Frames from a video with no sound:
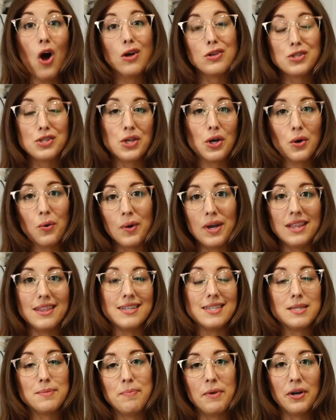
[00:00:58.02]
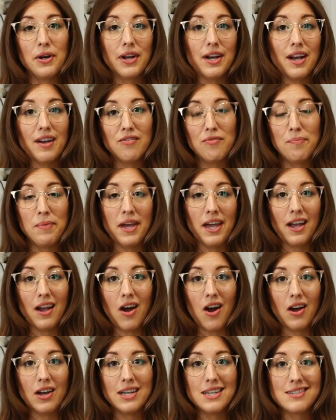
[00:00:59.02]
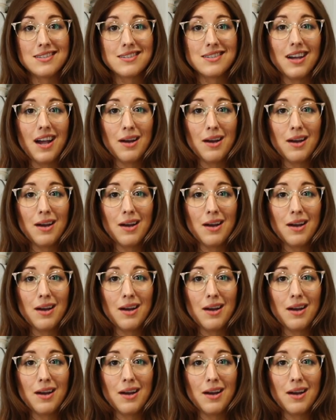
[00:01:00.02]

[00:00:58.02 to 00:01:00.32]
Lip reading: Also, in the spirit of being honest,